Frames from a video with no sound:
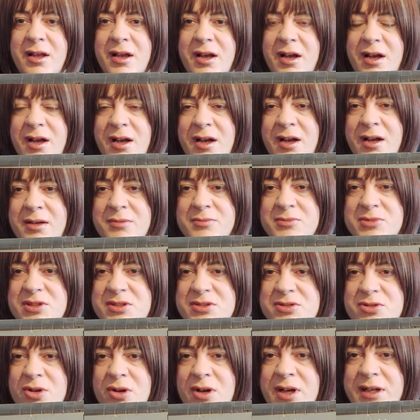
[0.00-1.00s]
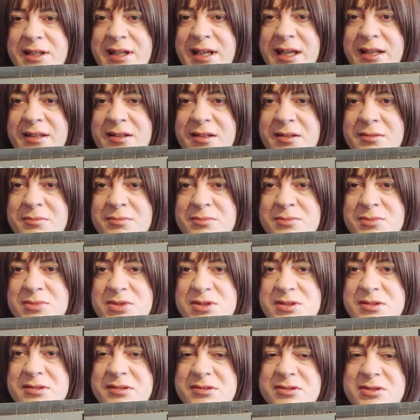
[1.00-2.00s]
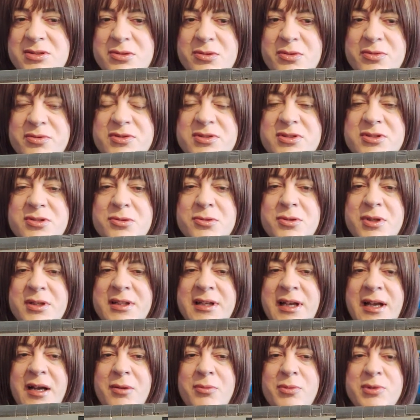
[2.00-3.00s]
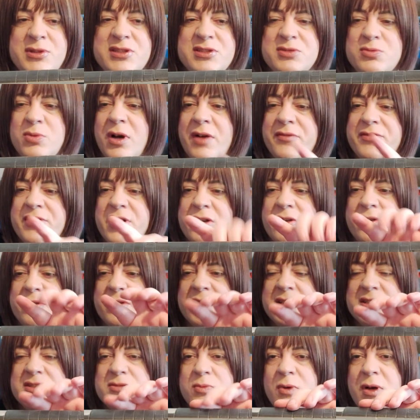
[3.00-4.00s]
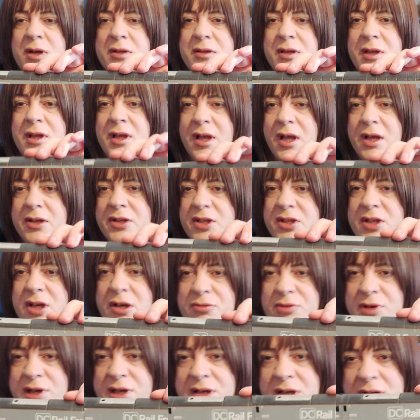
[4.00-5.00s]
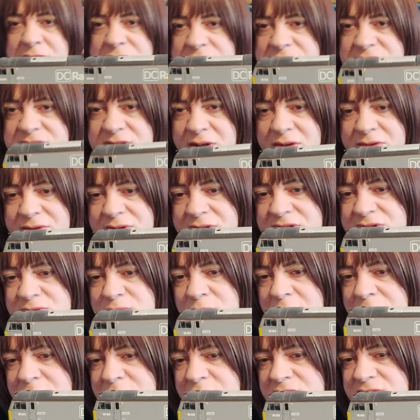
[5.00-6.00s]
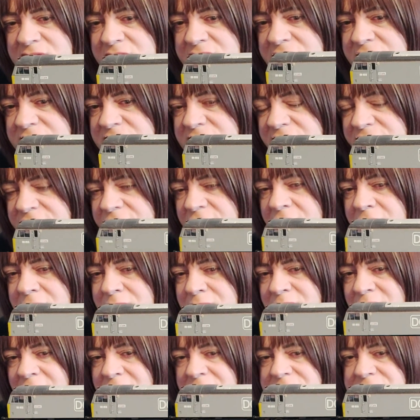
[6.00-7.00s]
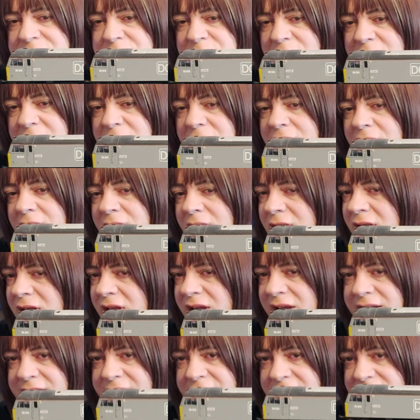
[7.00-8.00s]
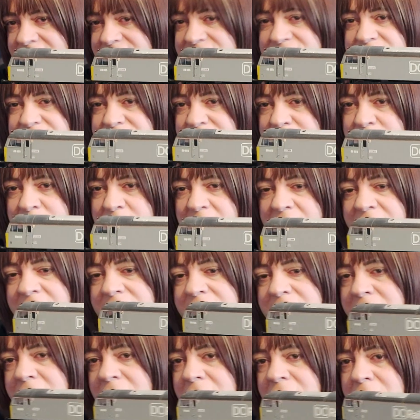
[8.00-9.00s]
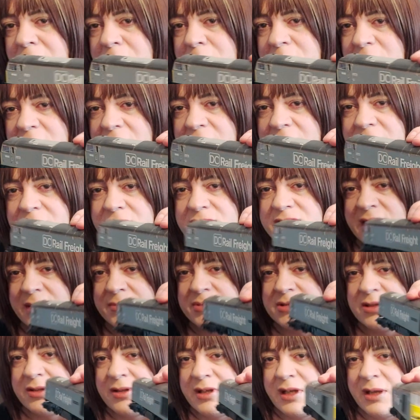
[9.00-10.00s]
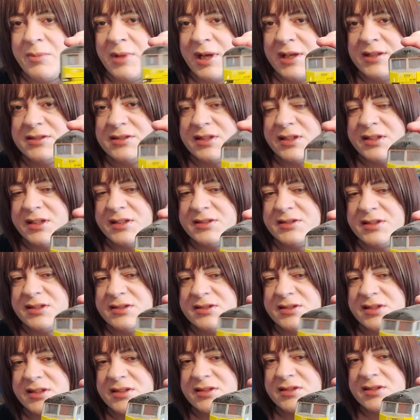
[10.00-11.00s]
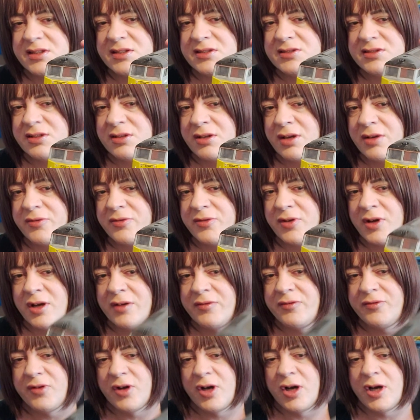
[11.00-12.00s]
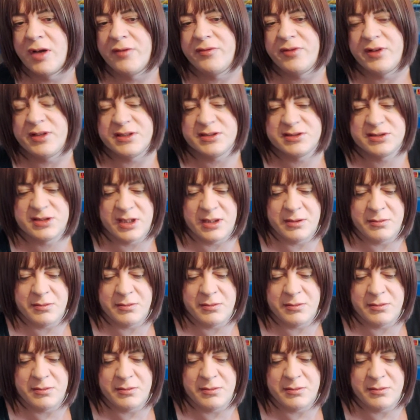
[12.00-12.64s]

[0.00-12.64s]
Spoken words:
to try and get them sort of sorted out, which is what I've done on this one. You don't really notice it on this one because I use a fine brush, but it is a real pain. But it looks absolutely amazing. This is 60055, and it's